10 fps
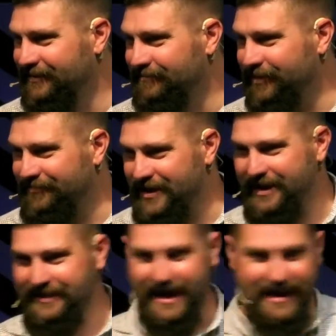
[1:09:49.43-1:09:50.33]
But if you
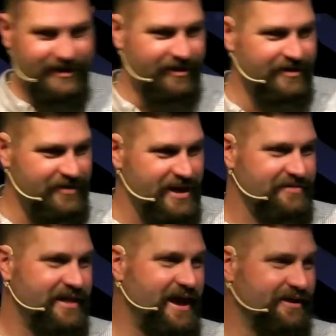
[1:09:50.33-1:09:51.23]
hit that, if you
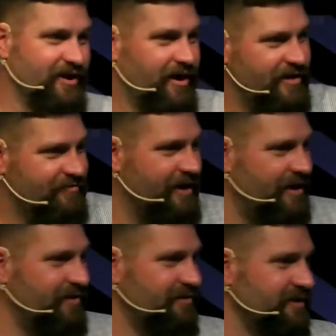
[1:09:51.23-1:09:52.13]
hit that
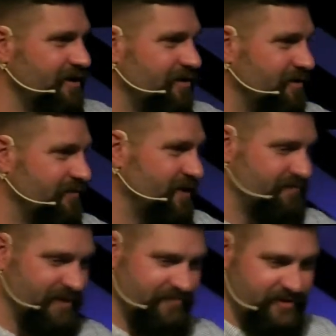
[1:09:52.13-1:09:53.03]
guardrail, you know, if,
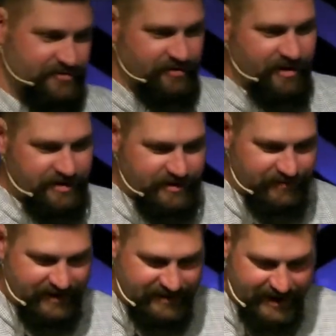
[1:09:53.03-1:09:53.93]
if, if you're drunk,
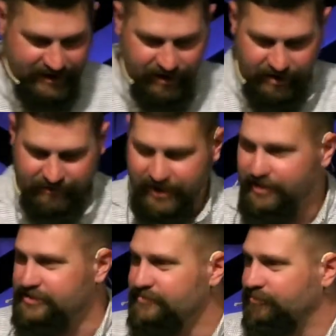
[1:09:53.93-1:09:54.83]
you've hit that
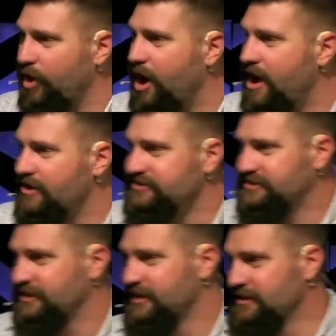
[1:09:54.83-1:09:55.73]
guardrail and you've
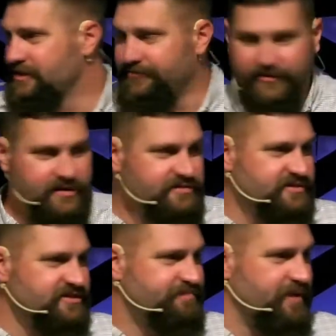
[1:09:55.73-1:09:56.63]
lost the fruits
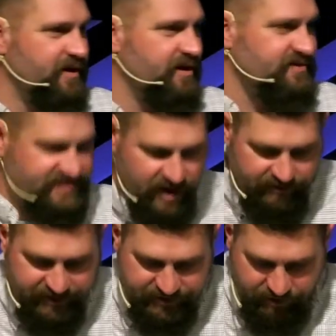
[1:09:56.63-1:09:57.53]
of the Spirit,
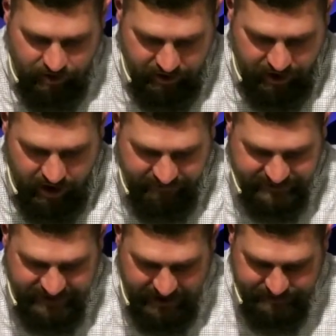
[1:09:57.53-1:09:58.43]
self control, and
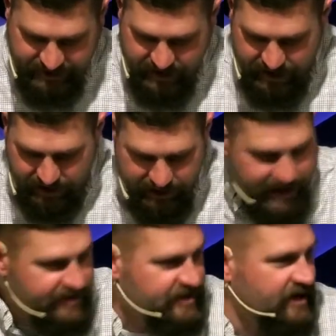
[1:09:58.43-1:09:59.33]
oftentimes a
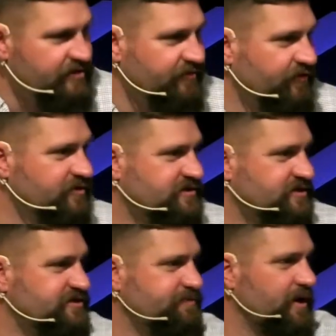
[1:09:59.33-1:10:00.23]
lot of the other fruits
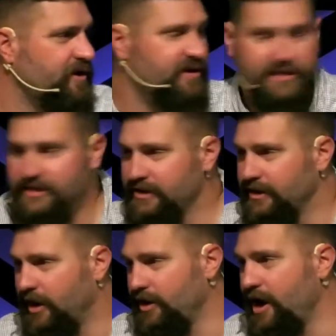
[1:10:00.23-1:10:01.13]
of the Spirit
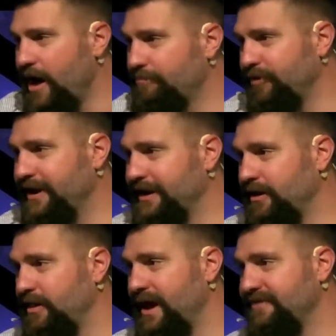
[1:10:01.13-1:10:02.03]
aren't operating in
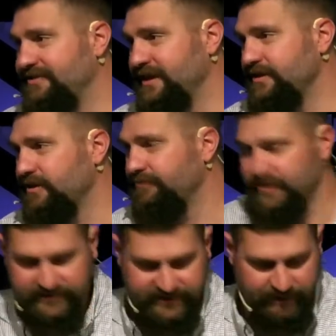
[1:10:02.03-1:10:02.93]
our lives either if
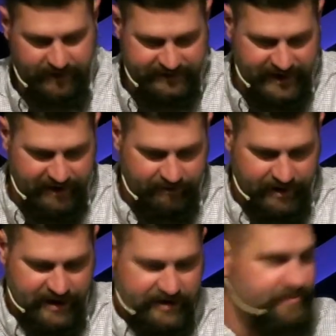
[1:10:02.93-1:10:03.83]
something like that.
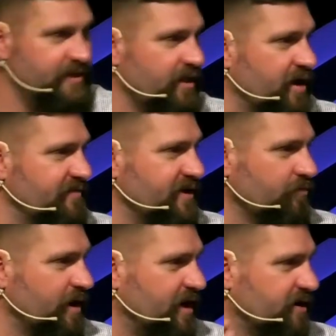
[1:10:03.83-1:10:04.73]
We're not going to be
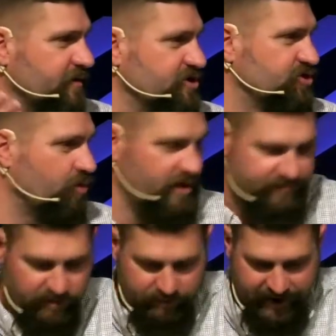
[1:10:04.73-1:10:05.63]
loving. We're not going to be
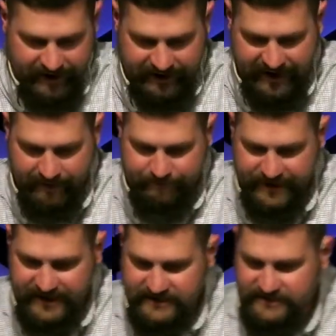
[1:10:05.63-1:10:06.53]
joyful. We're not going to have
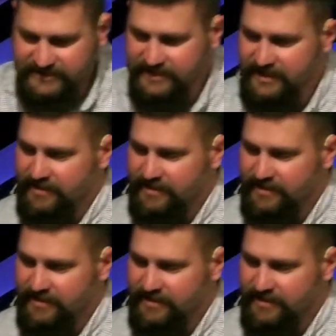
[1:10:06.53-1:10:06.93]
peace.